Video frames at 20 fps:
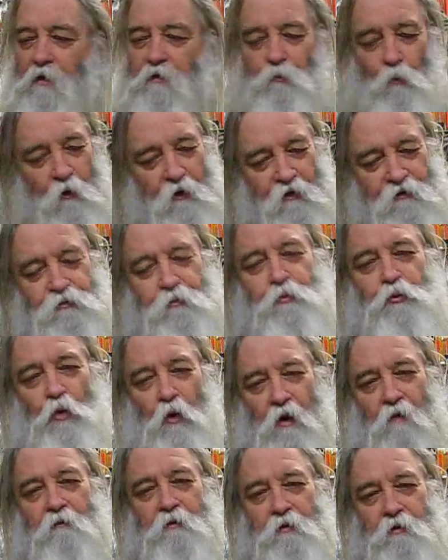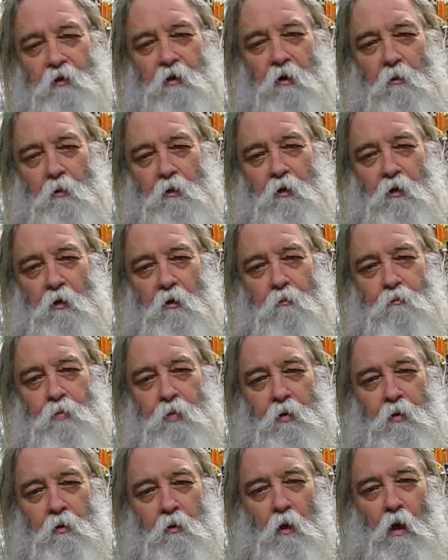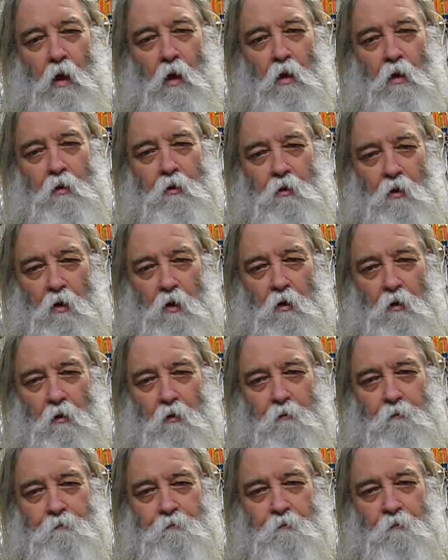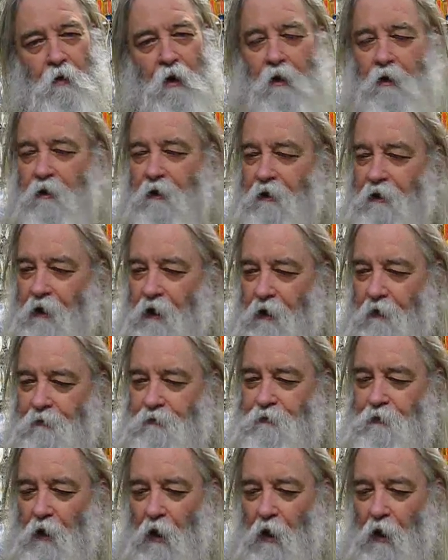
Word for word: we got some traveling coming up. And I